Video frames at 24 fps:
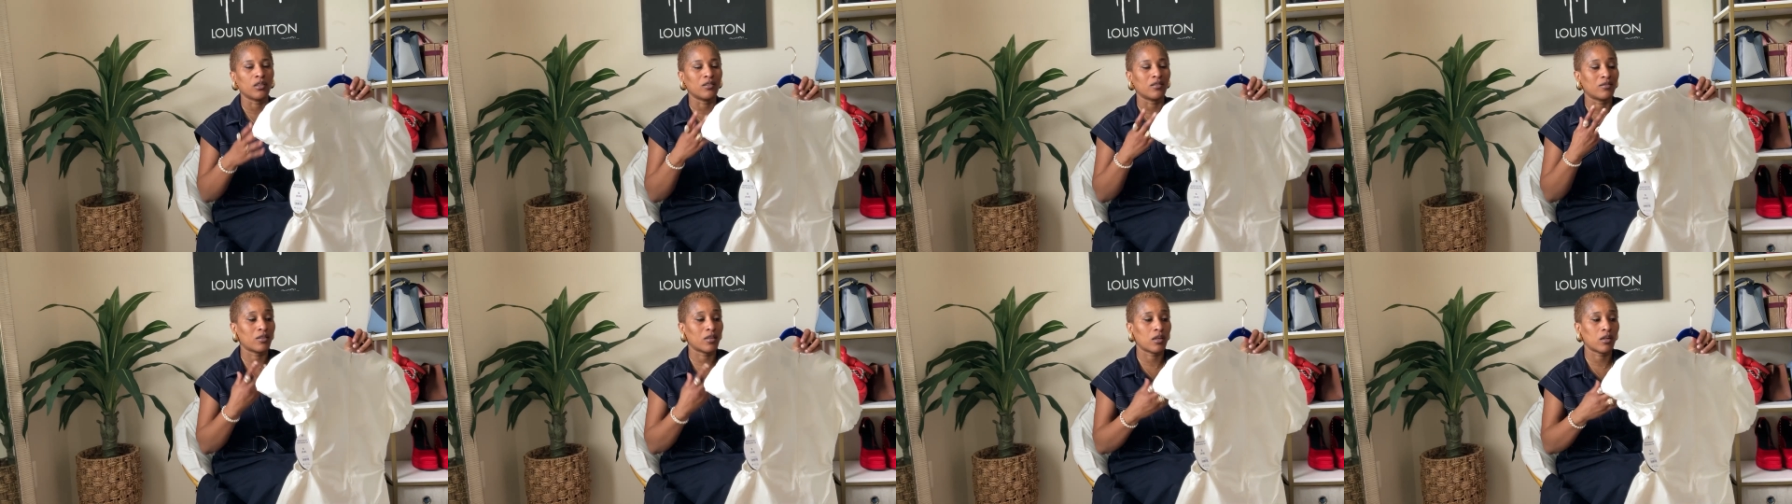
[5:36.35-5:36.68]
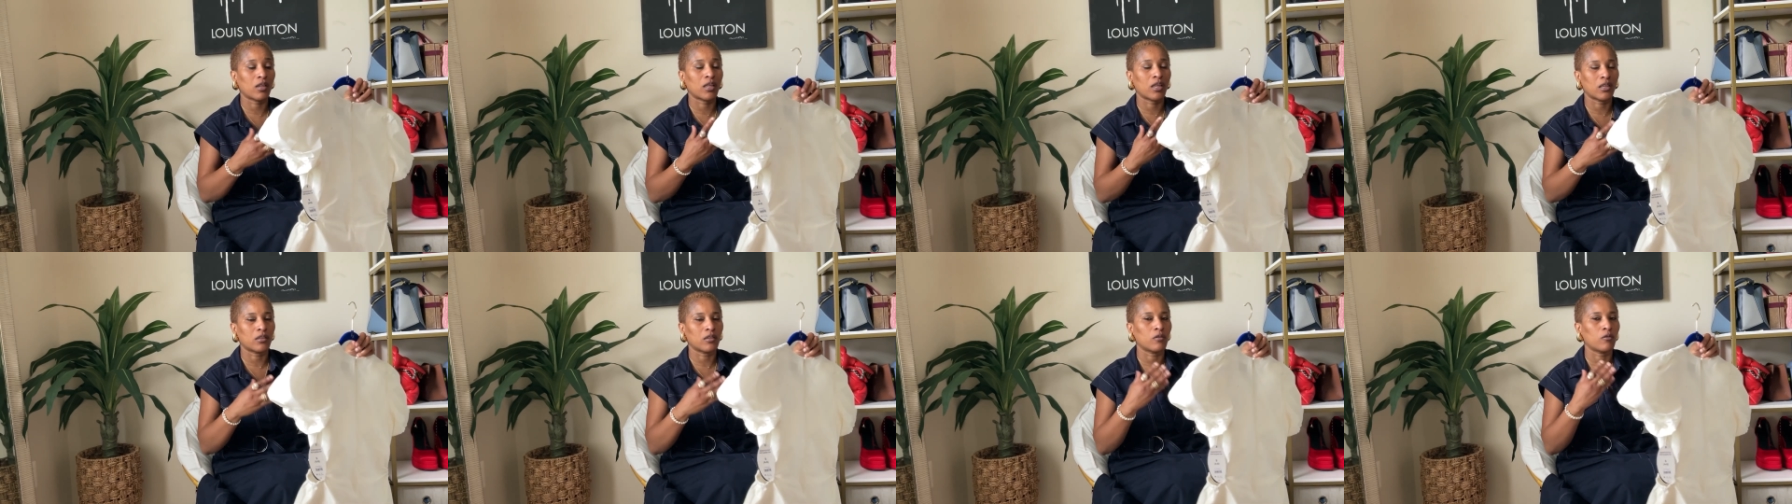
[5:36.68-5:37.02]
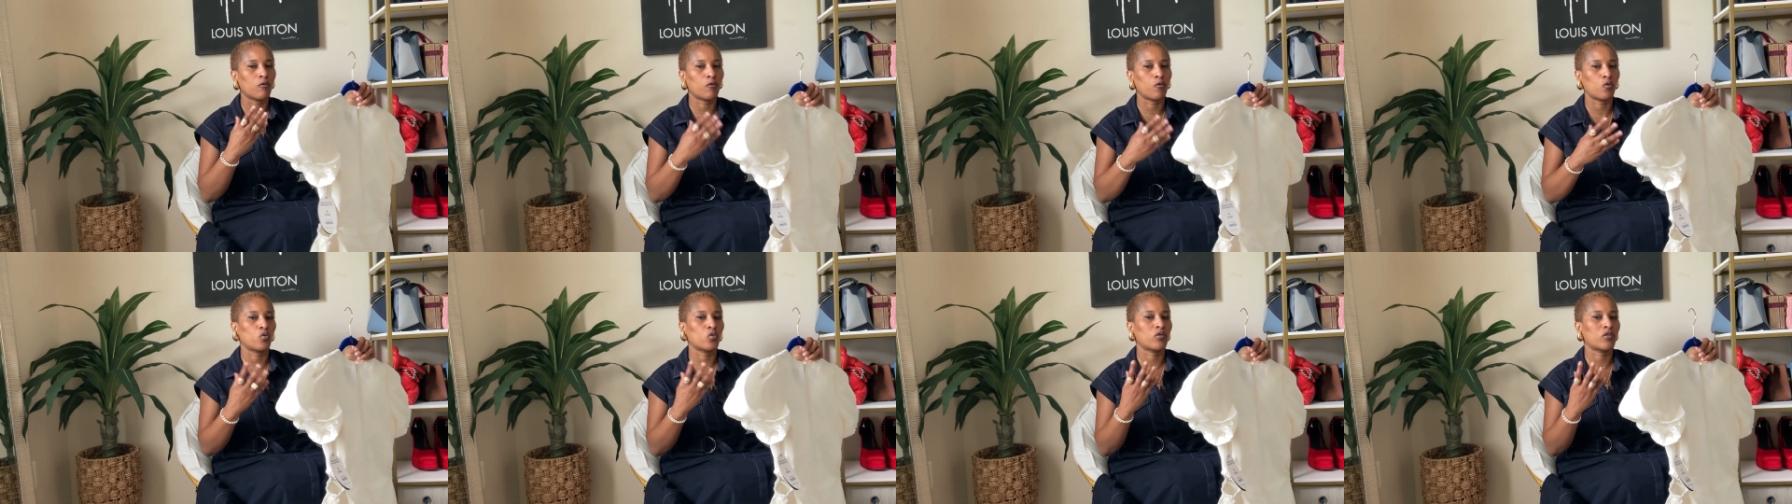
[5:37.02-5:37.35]
Instead of getting
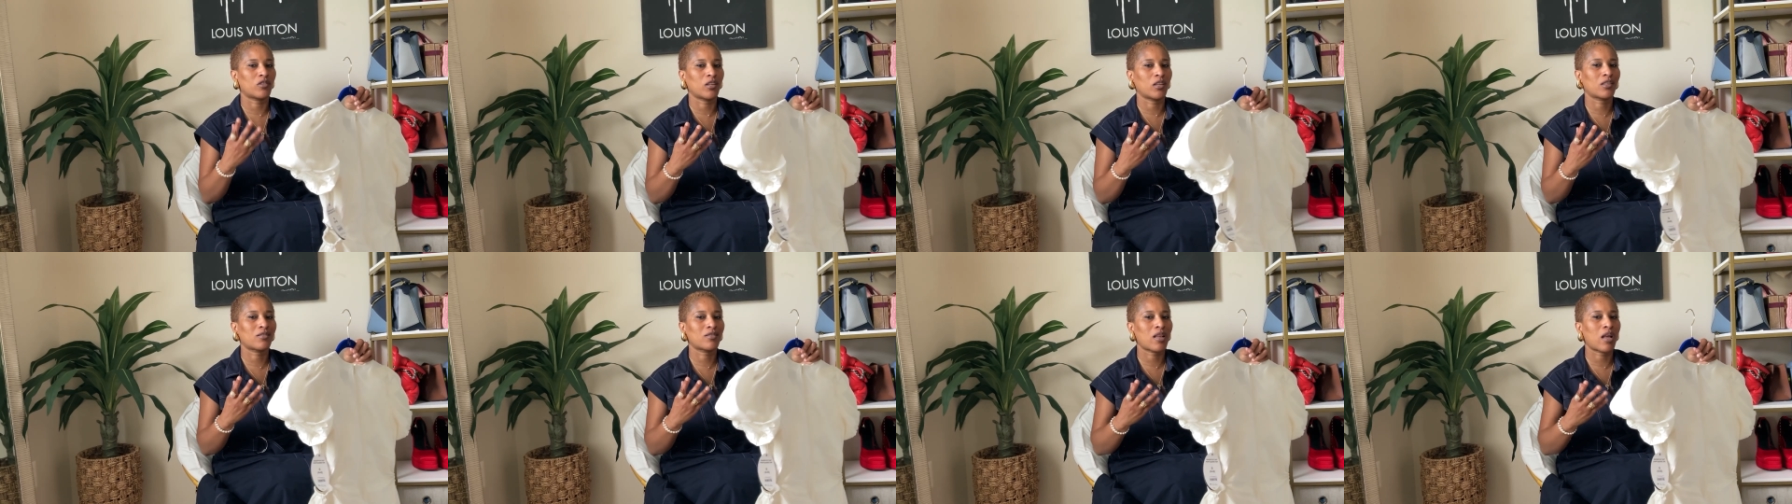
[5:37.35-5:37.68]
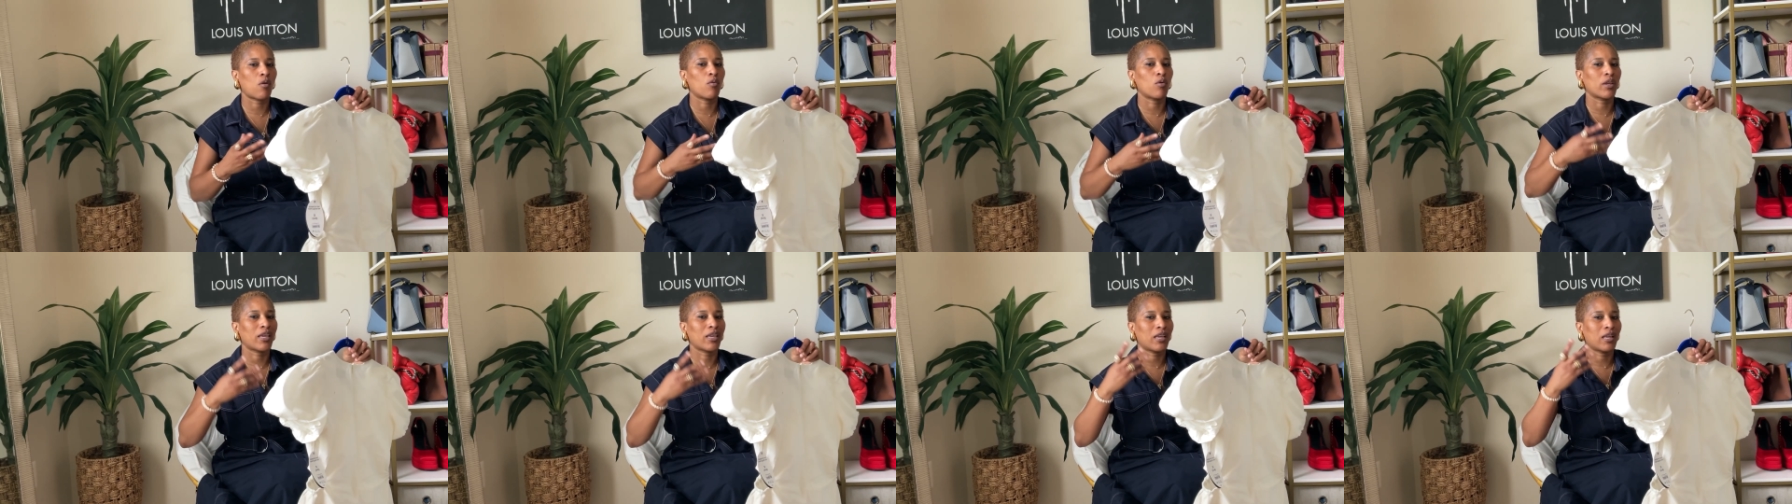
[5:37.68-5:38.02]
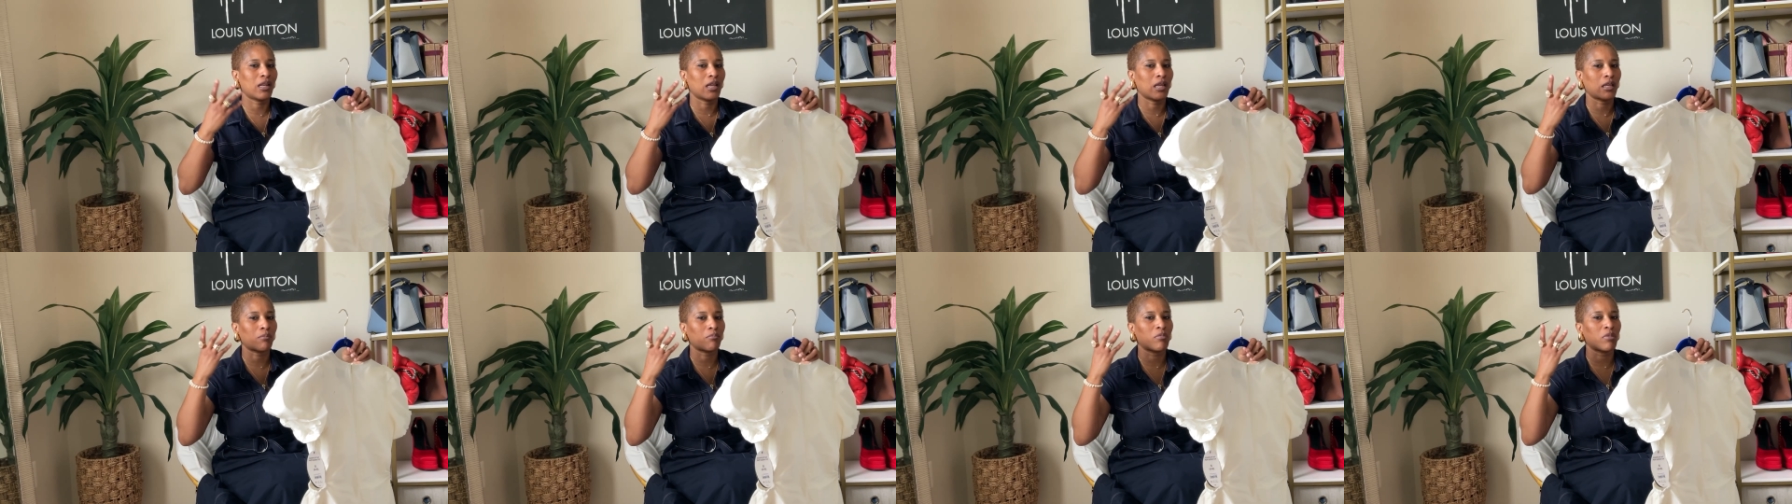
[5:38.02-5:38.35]
4'6", I would
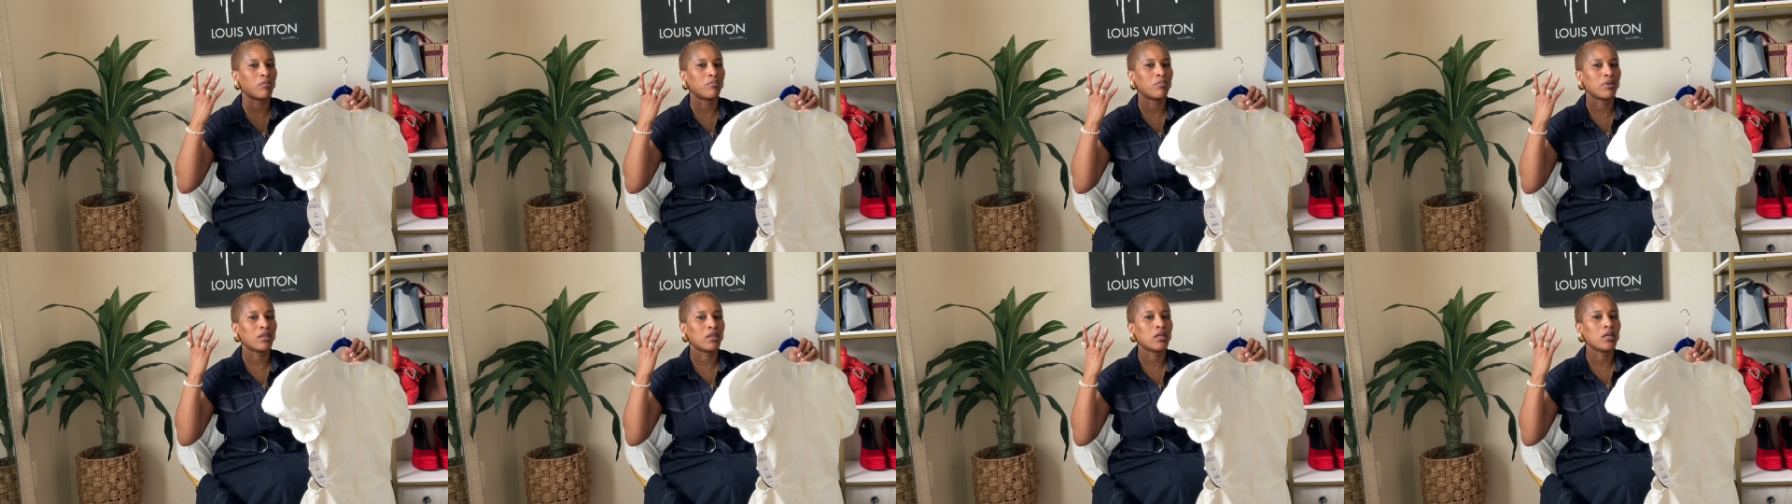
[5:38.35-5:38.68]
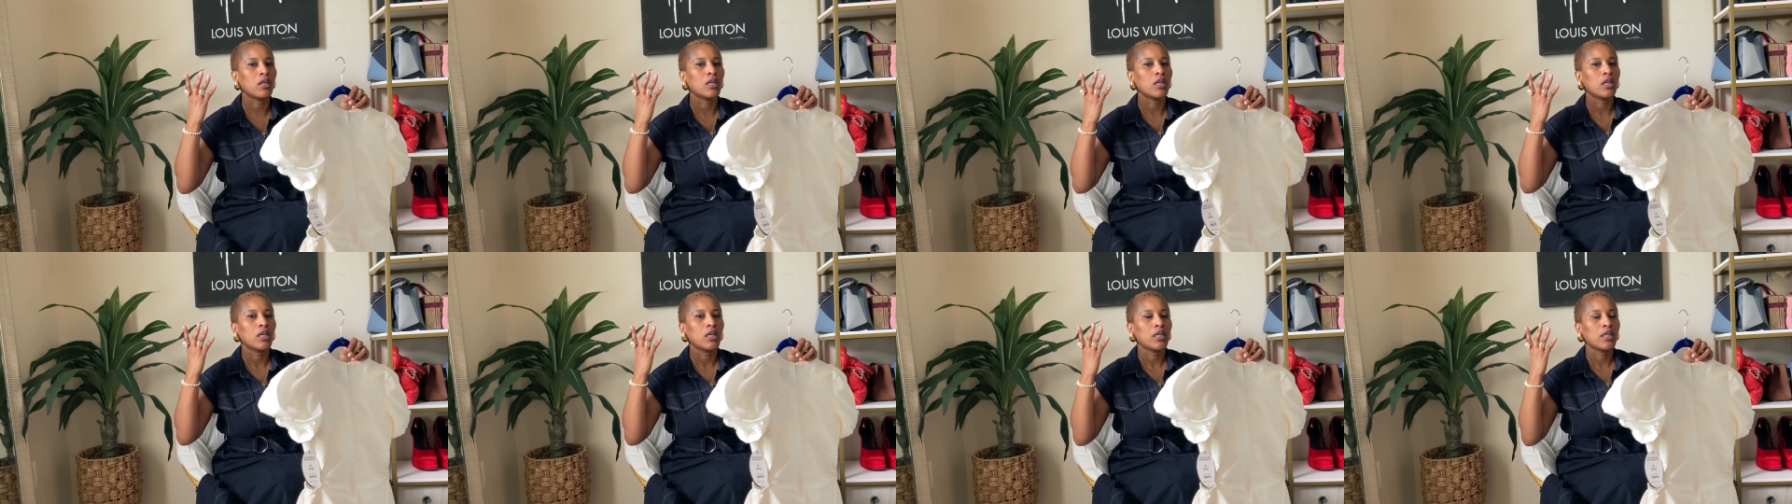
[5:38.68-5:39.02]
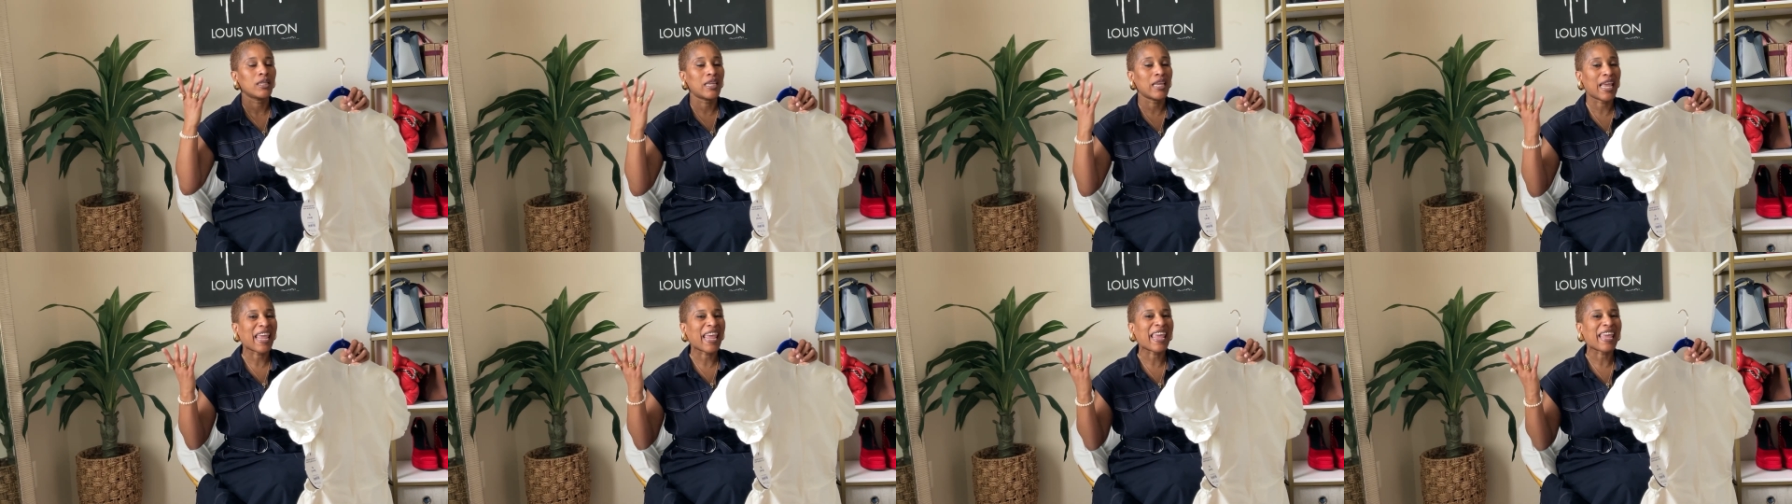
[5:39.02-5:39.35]
get like maybe
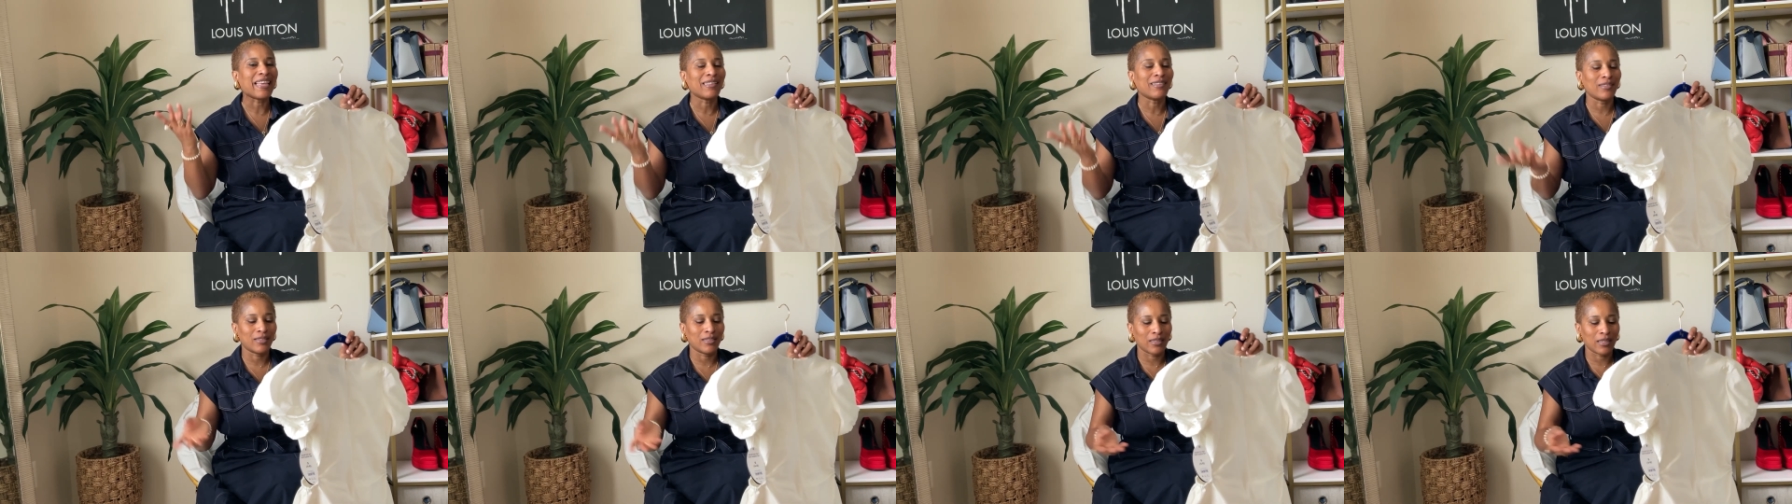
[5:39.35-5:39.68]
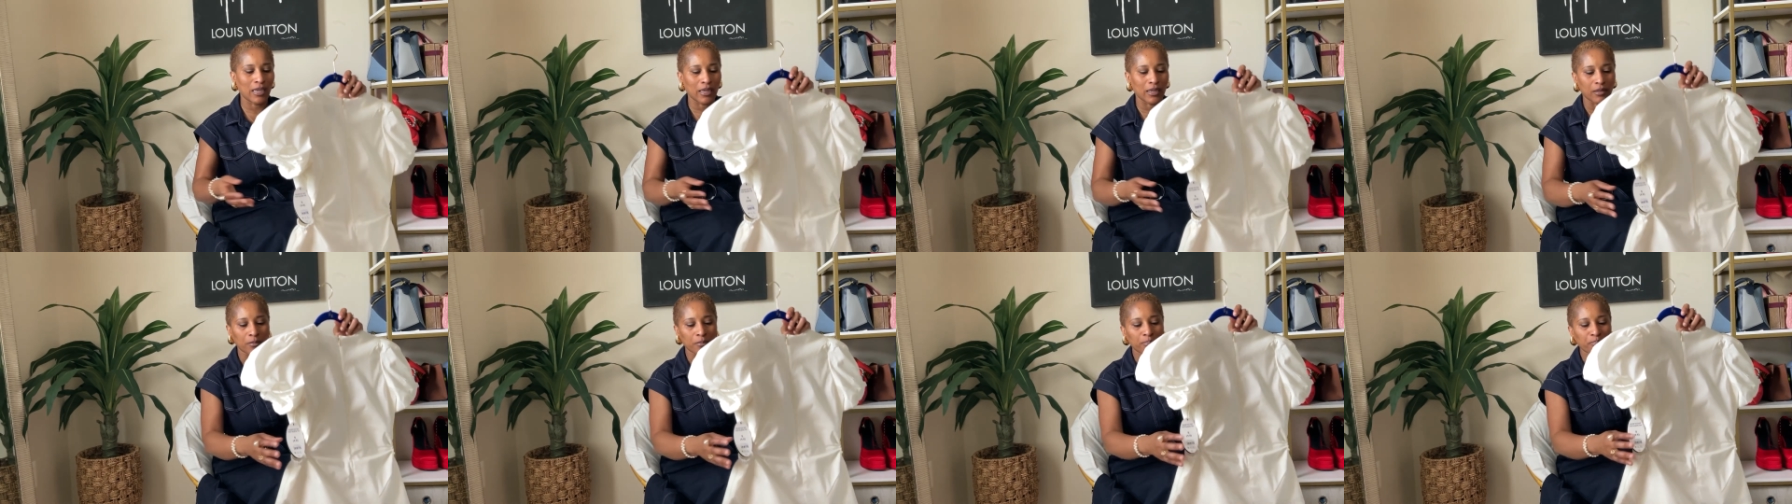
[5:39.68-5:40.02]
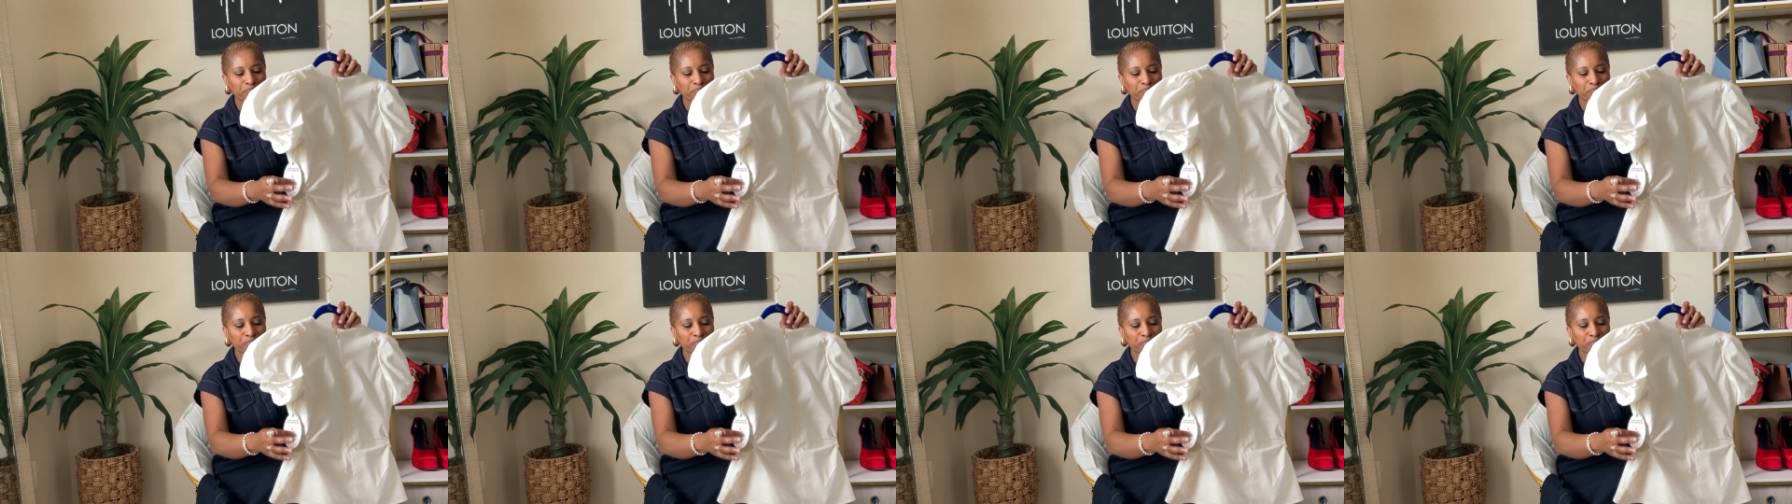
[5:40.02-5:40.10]
the 8'10".